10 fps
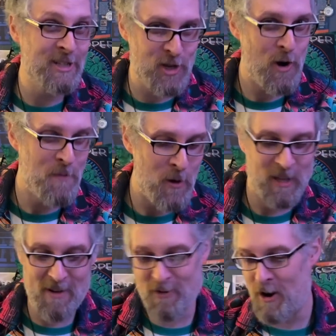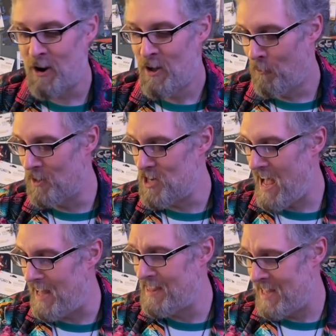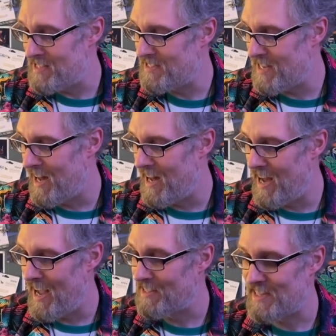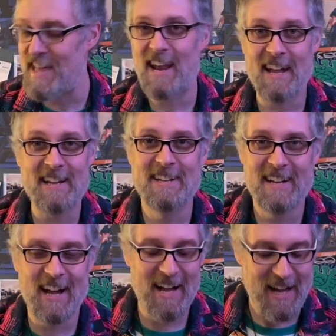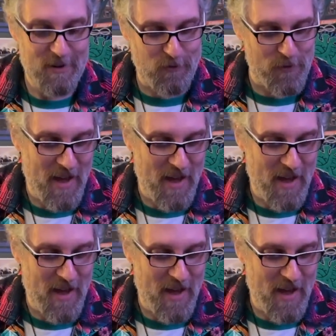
Turbo Lover, which had this aesthetic for the